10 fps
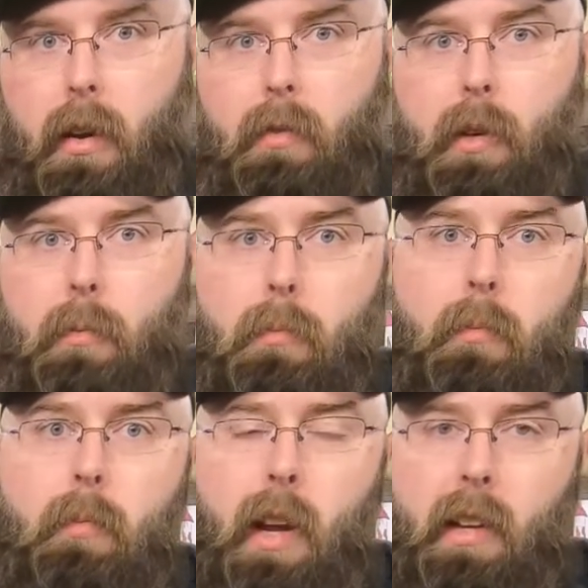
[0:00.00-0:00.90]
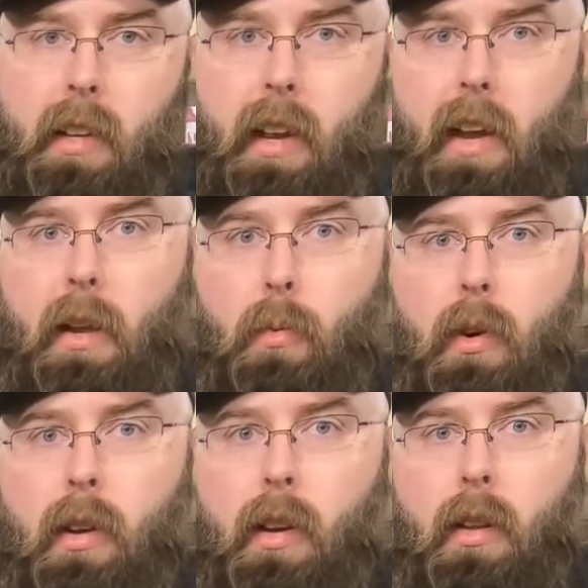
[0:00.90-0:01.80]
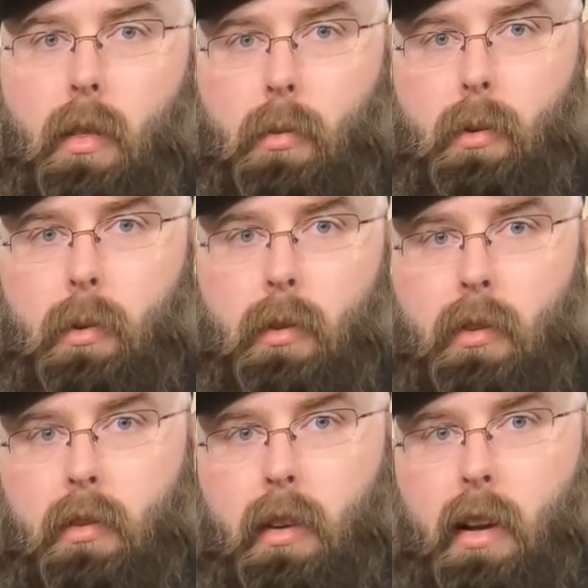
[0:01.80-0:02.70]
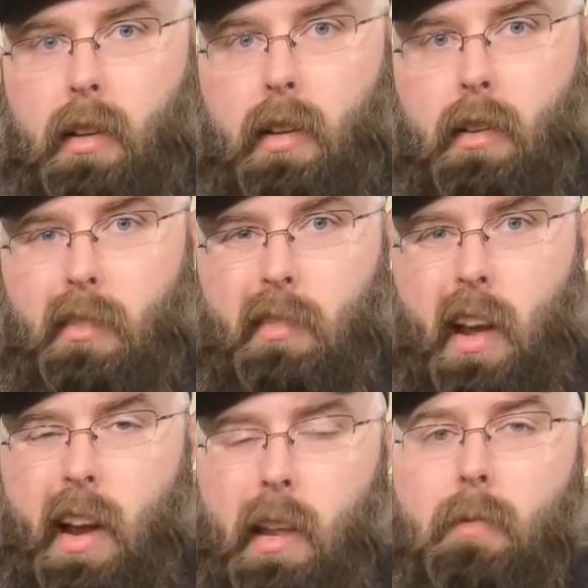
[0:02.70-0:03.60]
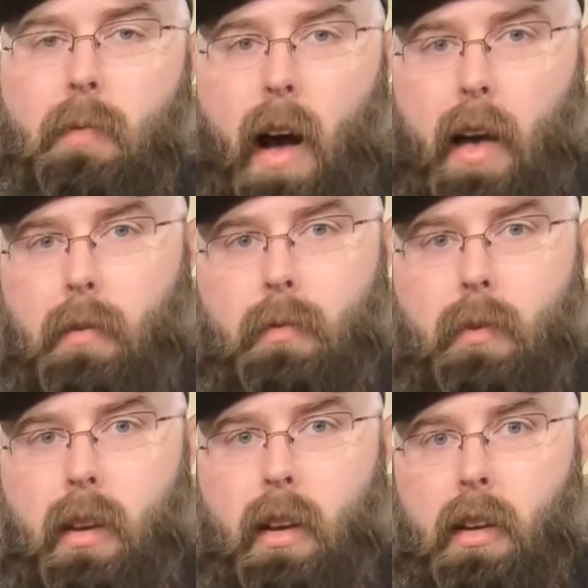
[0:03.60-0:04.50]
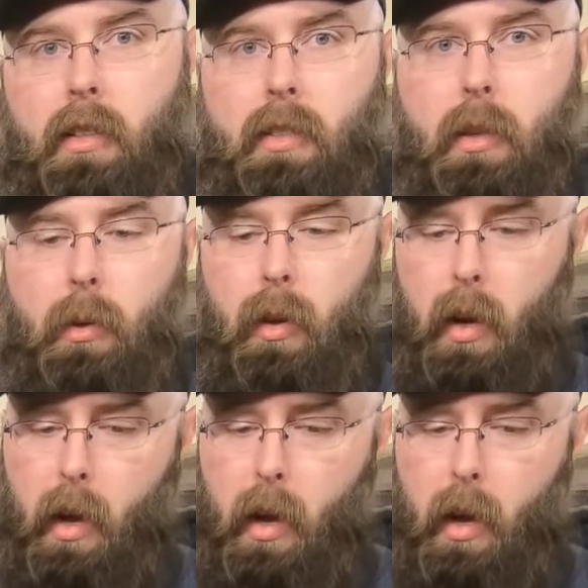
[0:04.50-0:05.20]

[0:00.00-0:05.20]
from 1981 through 1985-ish so